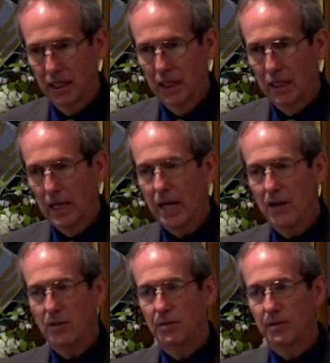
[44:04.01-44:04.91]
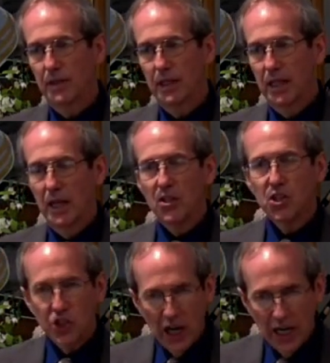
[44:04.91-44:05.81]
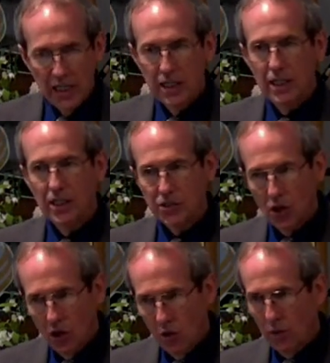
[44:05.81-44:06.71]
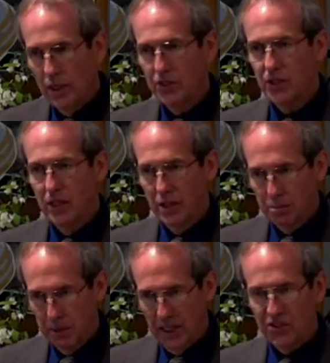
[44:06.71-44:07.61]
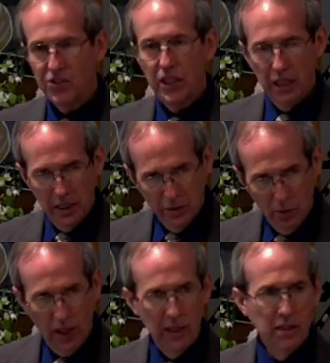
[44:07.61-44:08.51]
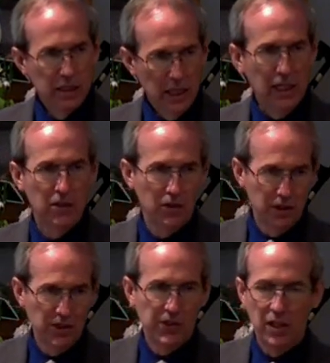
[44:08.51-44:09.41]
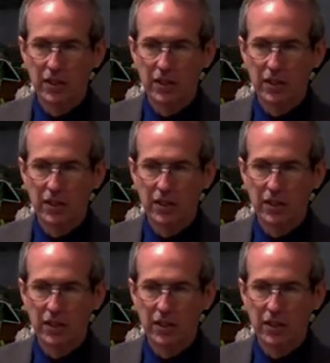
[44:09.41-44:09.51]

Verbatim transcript: Now, shade is always the best way to handle the sun.